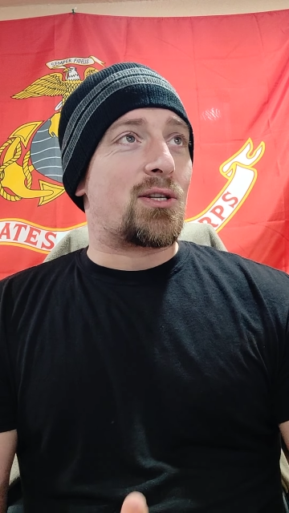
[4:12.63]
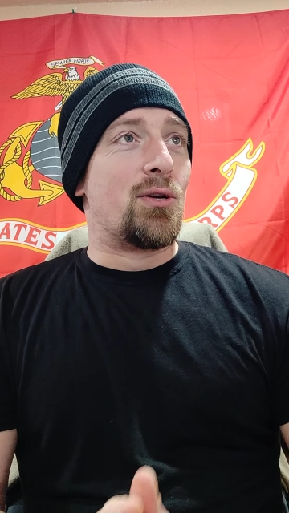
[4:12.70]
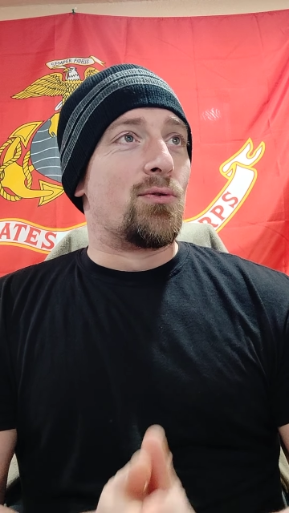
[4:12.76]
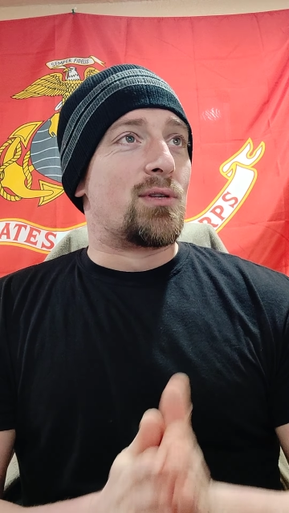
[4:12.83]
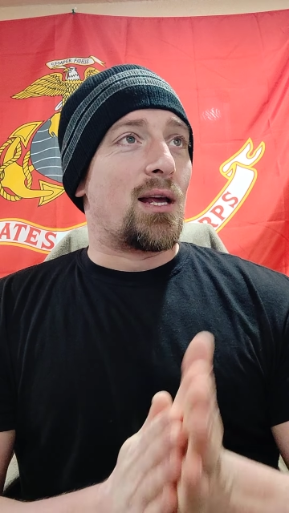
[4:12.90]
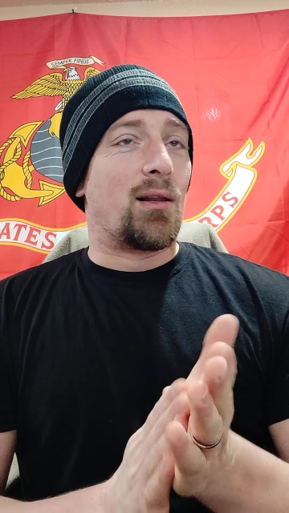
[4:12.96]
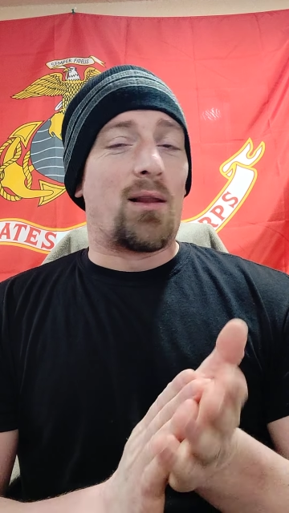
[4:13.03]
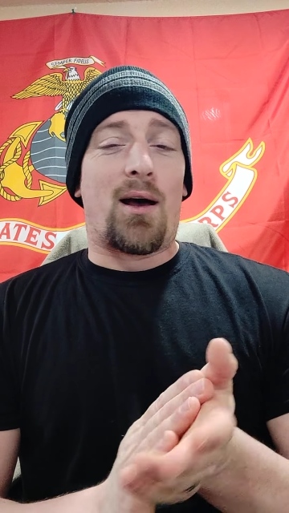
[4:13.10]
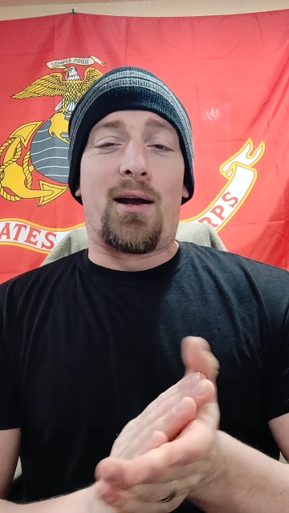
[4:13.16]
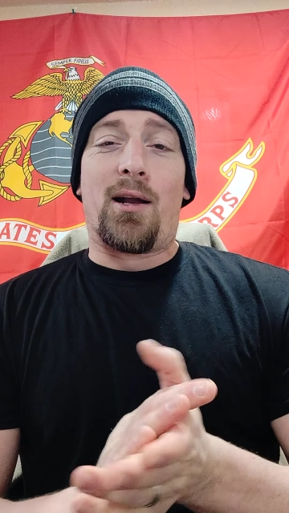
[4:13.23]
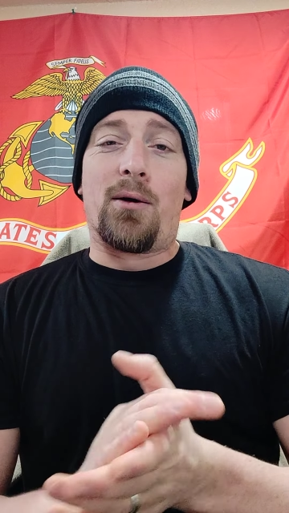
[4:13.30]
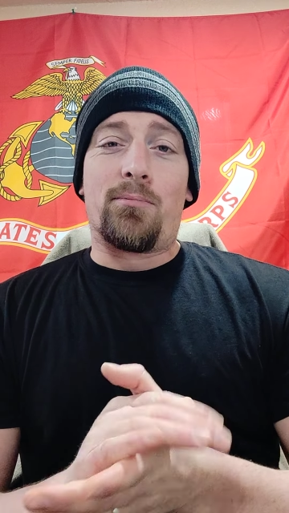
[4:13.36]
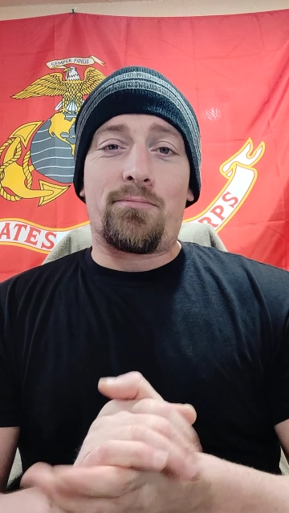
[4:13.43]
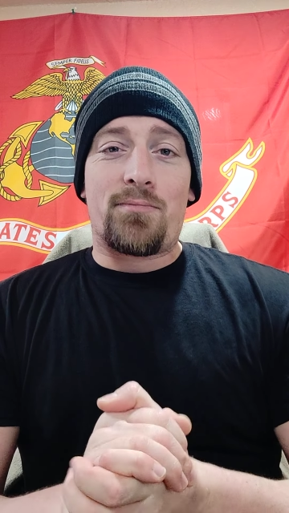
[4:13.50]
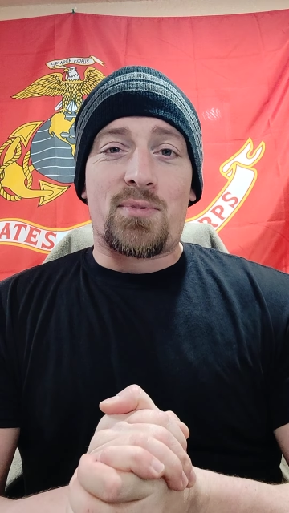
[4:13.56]
Tuesday
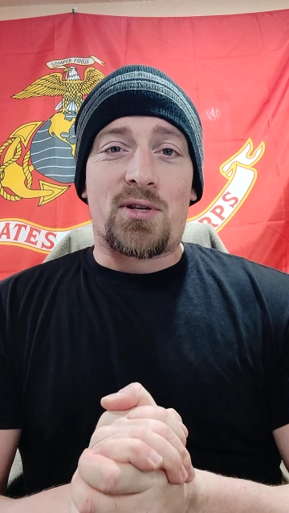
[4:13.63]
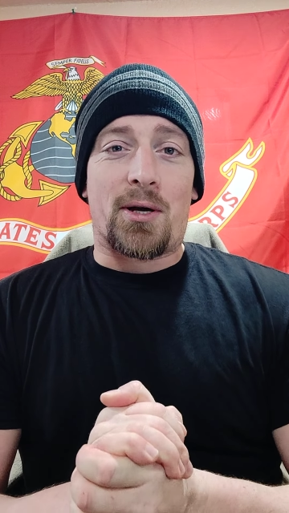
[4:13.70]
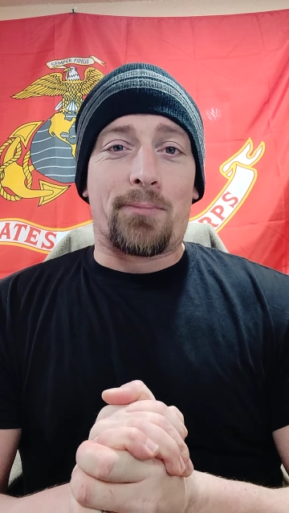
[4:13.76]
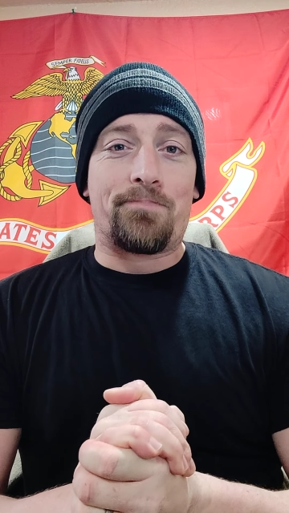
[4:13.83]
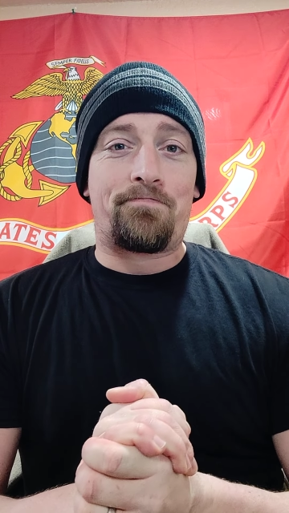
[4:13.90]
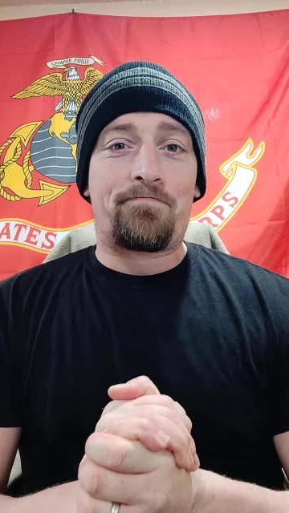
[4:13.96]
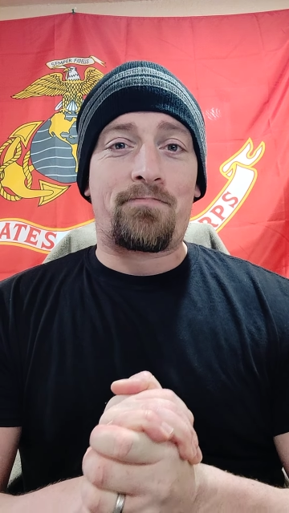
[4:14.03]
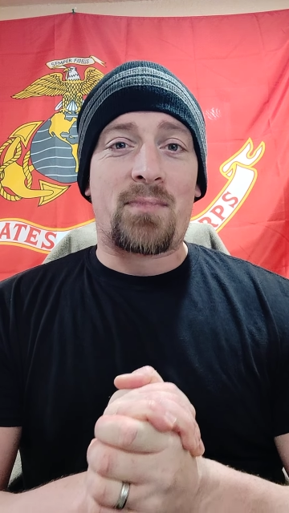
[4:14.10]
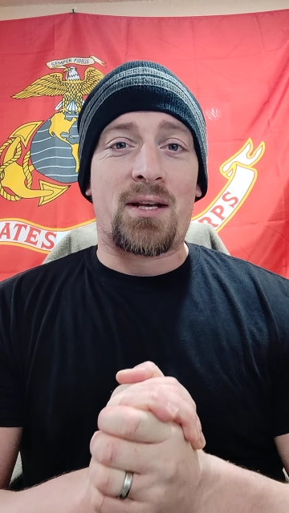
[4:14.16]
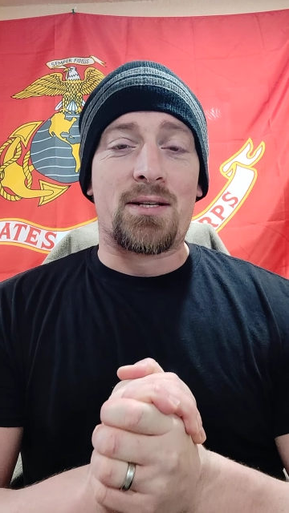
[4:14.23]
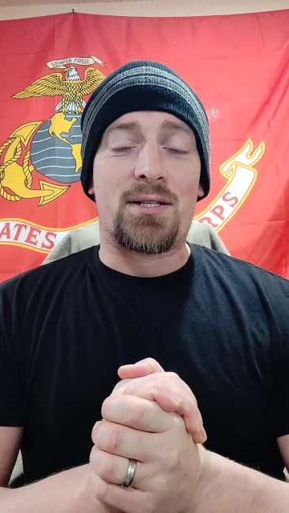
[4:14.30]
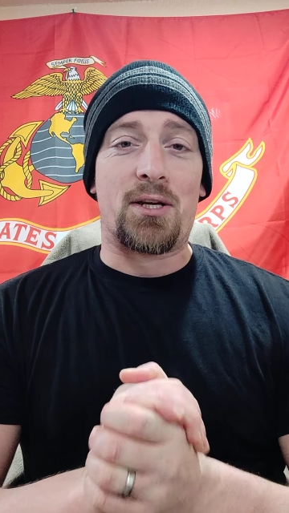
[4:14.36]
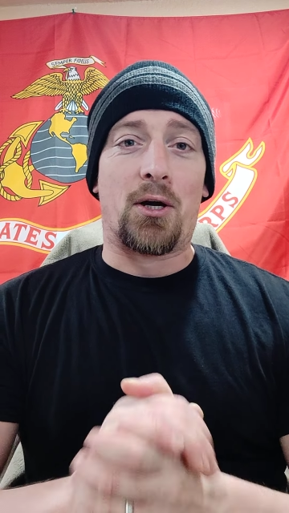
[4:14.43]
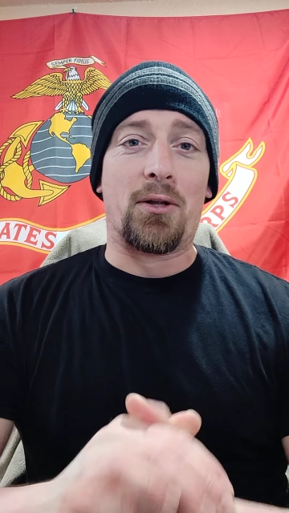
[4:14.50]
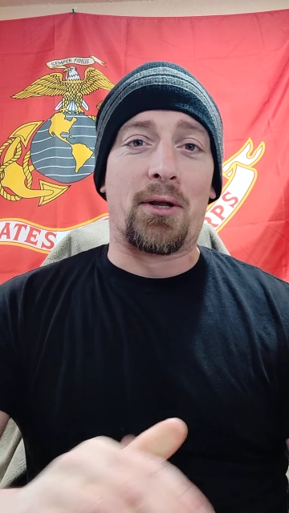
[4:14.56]
lineup. So
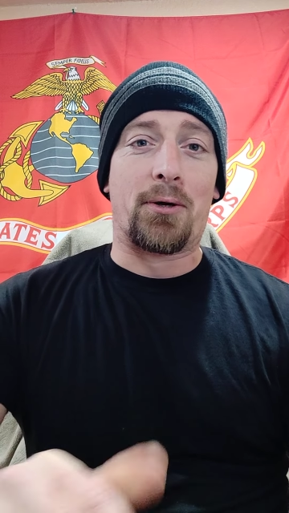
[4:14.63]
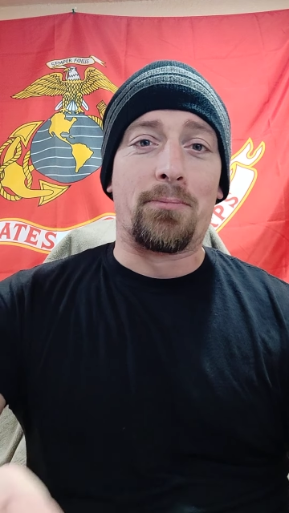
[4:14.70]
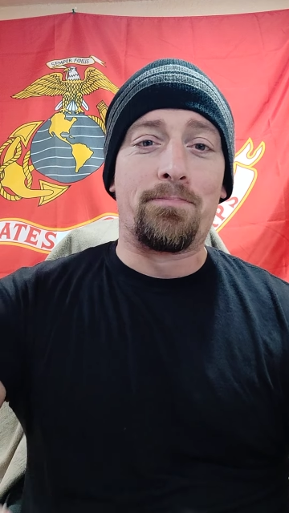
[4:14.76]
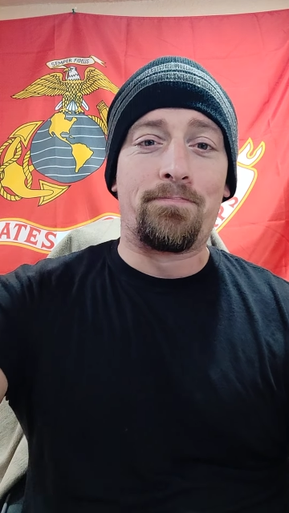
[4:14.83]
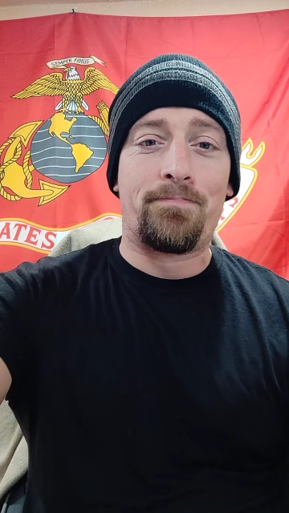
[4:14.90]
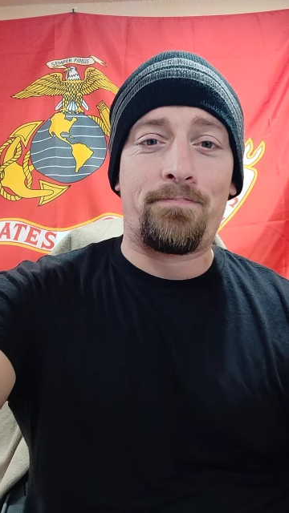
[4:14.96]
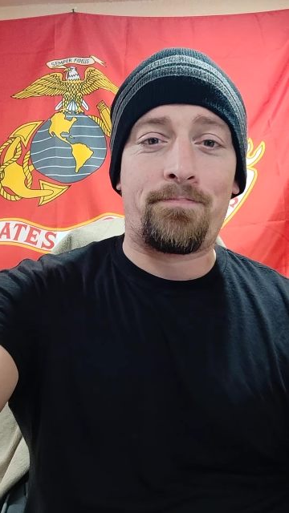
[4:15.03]
see y'all later.